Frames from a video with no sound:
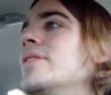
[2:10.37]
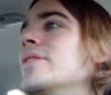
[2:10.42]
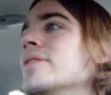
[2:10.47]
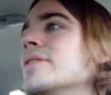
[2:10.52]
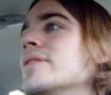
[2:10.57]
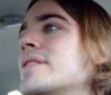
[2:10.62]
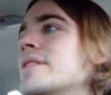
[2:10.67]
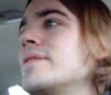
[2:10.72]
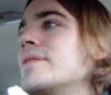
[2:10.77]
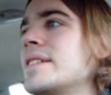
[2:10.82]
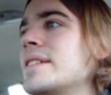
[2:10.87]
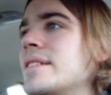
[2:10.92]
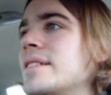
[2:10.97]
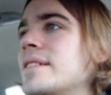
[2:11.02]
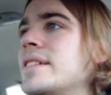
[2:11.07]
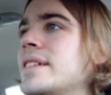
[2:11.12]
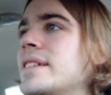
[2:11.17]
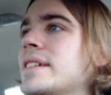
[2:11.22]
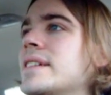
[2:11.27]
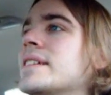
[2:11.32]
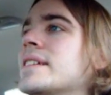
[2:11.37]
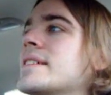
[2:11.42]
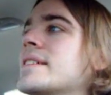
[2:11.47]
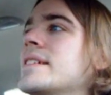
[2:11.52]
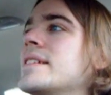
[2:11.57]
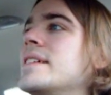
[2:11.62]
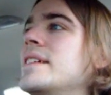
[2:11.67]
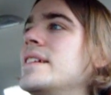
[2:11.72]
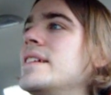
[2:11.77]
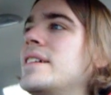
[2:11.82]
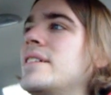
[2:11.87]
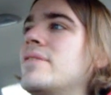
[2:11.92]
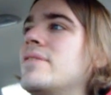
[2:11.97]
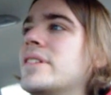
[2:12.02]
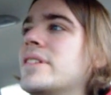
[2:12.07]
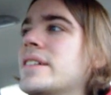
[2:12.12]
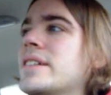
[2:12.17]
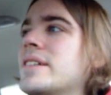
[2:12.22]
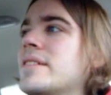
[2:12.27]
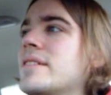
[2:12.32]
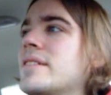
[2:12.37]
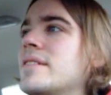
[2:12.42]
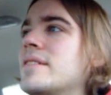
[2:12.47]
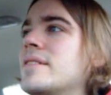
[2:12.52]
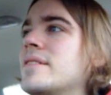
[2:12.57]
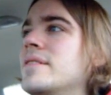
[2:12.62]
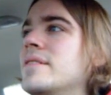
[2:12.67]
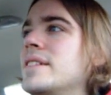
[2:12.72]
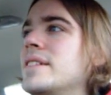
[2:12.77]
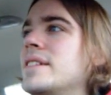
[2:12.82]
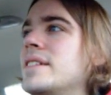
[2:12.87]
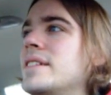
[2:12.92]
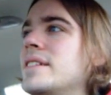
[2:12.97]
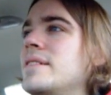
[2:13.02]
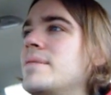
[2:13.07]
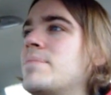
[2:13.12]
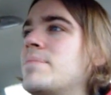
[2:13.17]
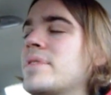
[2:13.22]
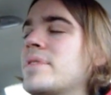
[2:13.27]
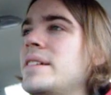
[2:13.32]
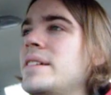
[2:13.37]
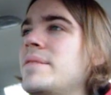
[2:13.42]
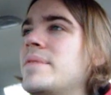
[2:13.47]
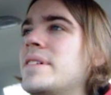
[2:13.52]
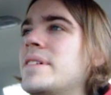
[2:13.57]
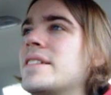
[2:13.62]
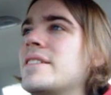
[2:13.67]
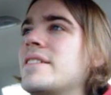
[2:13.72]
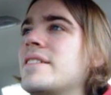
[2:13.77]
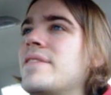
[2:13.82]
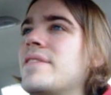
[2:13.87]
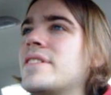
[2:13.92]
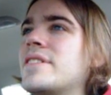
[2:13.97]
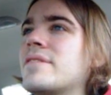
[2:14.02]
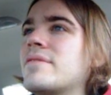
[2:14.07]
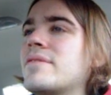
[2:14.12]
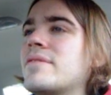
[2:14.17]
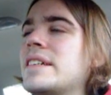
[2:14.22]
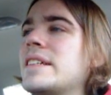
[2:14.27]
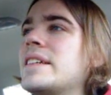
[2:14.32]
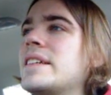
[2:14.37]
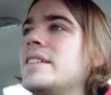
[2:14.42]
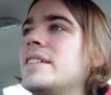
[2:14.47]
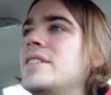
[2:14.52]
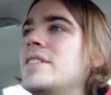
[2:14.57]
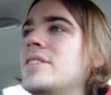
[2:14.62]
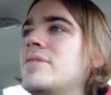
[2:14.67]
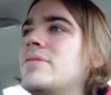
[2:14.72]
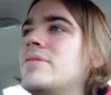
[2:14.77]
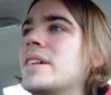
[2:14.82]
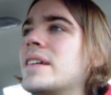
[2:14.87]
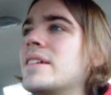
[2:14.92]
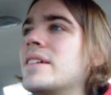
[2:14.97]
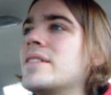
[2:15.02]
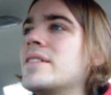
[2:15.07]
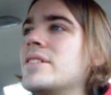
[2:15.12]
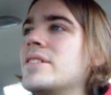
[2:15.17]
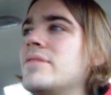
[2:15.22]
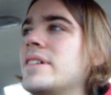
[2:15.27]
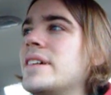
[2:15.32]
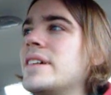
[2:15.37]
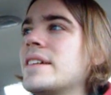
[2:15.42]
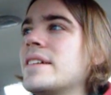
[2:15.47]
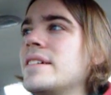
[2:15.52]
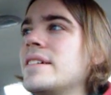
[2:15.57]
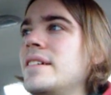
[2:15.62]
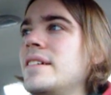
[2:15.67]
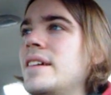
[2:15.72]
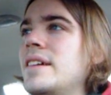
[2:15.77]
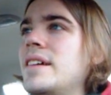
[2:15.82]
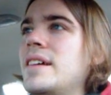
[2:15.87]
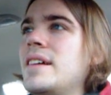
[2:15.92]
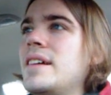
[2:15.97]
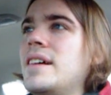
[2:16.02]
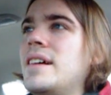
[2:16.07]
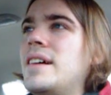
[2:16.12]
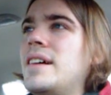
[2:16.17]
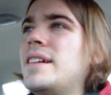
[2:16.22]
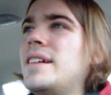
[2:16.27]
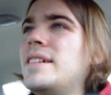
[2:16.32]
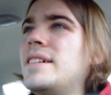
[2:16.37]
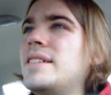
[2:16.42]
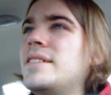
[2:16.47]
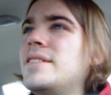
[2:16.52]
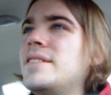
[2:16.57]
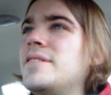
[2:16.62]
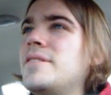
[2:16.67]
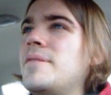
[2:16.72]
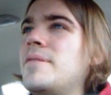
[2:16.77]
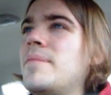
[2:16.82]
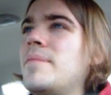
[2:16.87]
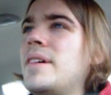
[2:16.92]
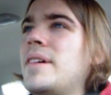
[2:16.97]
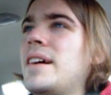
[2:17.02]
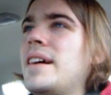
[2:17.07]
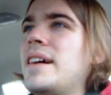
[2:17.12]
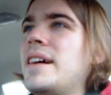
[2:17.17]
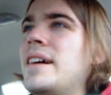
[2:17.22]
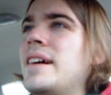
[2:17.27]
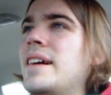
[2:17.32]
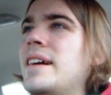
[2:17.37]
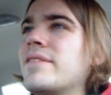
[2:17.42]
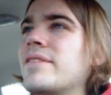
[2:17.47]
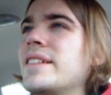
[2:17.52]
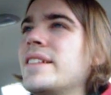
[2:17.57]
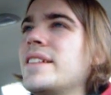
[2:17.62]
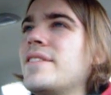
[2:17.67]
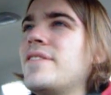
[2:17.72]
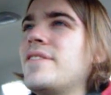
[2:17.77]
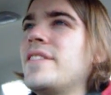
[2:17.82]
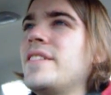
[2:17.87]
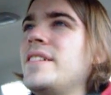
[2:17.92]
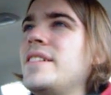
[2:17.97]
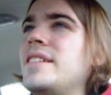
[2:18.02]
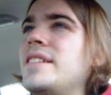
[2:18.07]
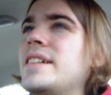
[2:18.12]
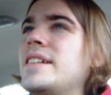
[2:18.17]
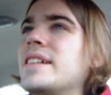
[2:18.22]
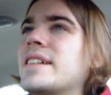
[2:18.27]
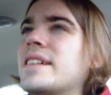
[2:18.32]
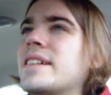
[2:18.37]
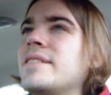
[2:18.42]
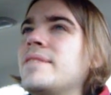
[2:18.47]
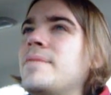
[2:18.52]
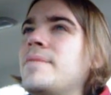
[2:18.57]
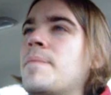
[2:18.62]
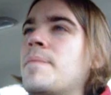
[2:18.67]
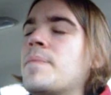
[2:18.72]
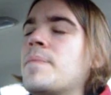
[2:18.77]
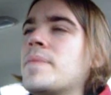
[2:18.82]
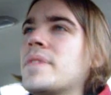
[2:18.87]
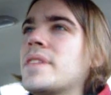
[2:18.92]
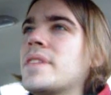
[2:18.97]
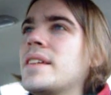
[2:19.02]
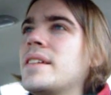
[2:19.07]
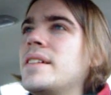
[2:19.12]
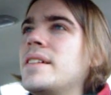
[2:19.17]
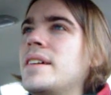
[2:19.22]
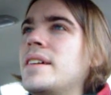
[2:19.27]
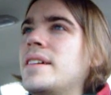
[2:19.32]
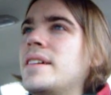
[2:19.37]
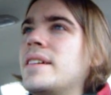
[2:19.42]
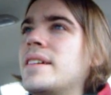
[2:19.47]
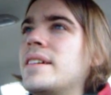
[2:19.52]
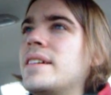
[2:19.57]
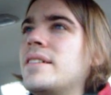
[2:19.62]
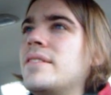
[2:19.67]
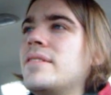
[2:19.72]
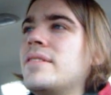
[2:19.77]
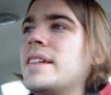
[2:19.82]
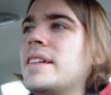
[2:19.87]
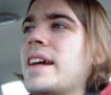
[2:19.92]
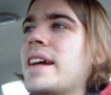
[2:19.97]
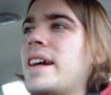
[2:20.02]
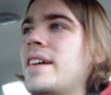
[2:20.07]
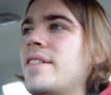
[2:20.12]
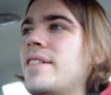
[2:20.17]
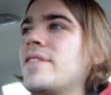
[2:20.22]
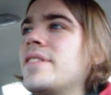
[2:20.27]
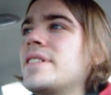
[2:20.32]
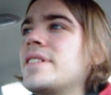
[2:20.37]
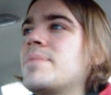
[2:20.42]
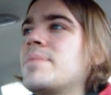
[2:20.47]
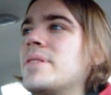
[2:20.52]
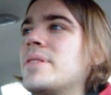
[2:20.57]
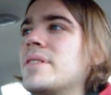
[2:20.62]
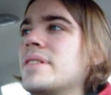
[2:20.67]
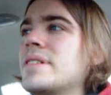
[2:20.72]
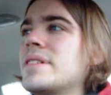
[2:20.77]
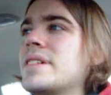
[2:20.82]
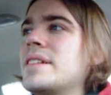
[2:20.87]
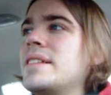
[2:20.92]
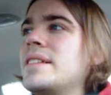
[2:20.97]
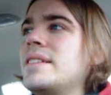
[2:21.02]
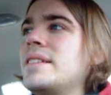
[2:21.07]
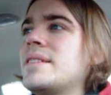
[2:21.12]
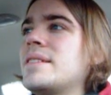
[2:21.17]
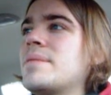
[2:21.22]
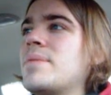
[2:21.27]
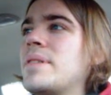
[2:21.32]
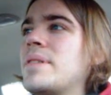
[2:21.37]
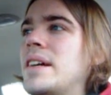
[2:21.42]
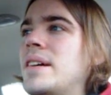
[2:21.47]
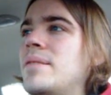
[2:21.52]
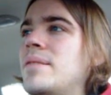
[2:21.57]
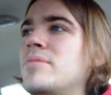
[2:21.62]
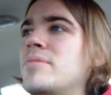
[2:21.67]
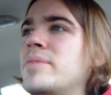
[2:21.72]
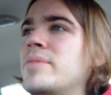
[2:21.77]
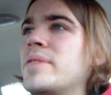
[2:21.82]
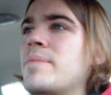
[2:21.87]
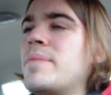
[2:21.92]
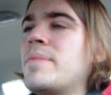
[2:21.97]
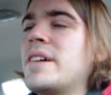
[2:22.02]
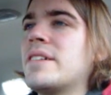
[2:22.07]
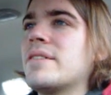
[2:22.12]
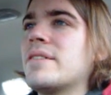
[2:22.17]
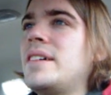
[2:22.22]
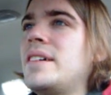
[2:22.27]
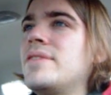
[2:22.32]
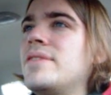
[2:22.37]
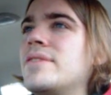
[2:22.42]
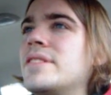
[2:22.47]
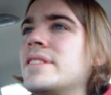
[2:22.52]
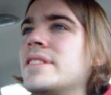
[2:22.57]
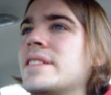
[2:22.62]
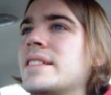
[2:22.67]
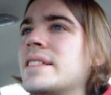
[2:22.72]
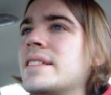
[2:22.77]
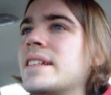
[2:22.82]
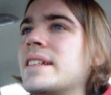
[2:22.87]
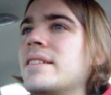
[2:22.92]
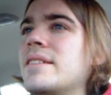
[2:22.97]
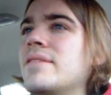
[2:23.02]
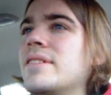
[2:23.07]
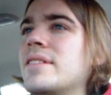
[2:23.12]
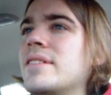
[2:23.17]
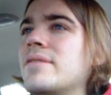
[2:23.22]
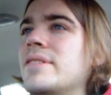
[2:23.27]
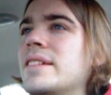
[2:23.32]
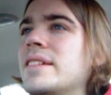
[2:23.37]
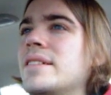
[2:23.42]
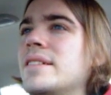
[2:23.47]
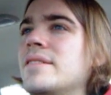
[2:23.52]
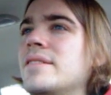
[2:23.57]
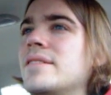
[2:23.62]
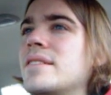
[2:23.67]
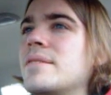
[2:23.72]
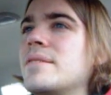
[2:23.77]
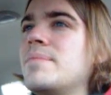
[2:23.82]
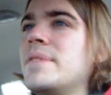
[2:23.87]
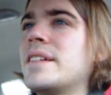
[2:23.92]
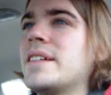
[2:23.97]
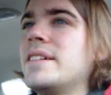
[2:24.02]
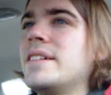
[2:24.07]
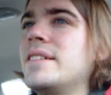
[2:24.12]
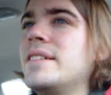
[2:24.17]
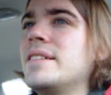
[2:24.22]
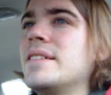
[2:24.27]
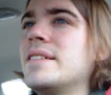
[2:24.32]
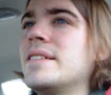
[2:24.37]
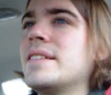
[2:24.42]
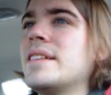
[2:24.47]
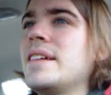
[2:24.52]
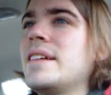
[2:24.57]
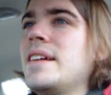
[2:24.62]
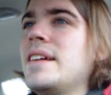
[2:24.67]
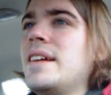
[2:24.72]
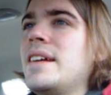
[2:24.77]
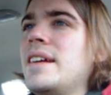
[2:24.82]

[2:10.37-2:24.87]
or switch to Linux, where pretty much you have to really know what you're doing. I really feel like, the average person is probably better off just sticking with Windows, because